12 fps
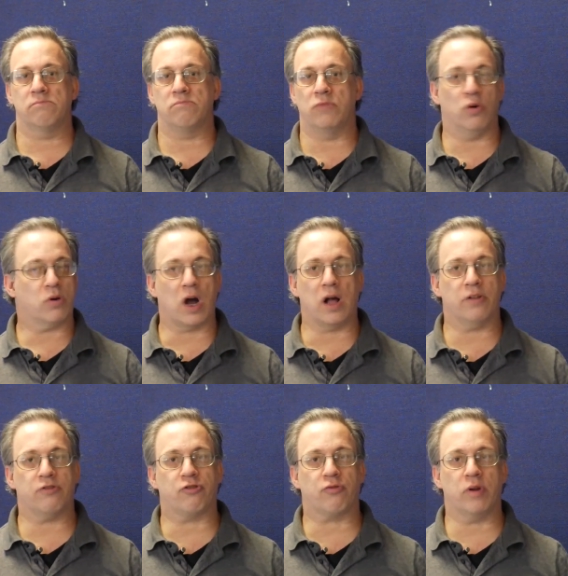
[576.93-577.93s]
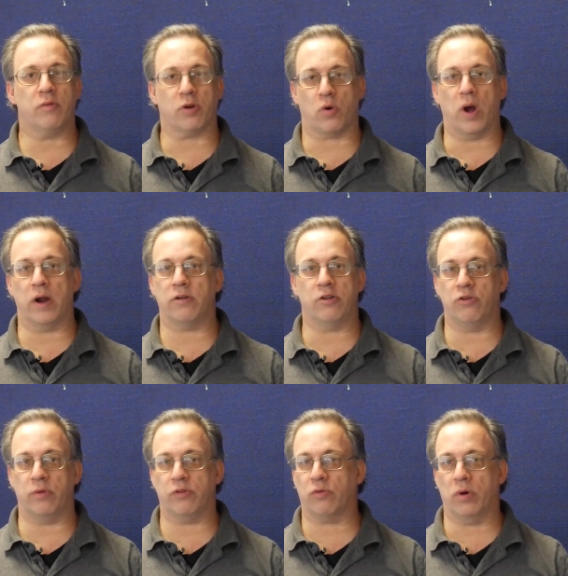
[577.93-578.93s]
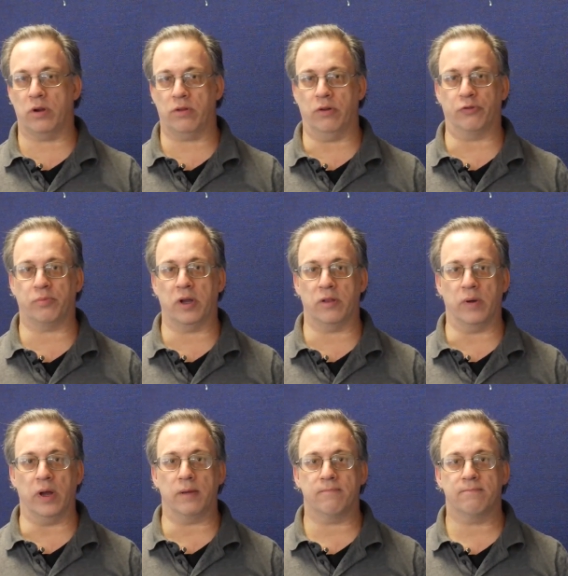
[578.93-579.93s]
No college degree required to do either one of those, by the way.